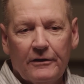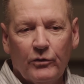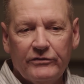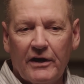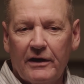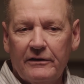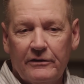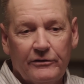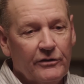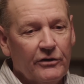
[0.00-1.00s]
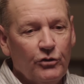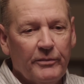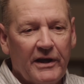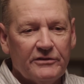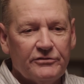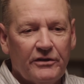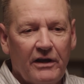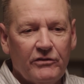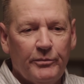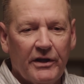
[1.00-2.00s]
we've got a new manager,
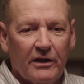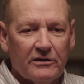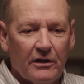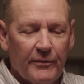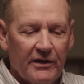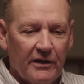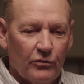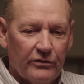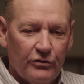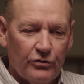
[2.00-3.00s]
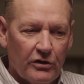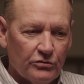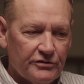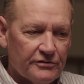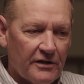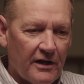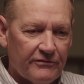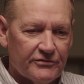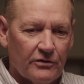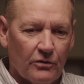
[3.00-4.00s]
David Bell, coming in with a new coaching
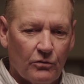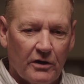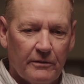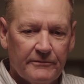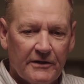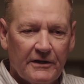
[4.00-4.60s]
staff. So,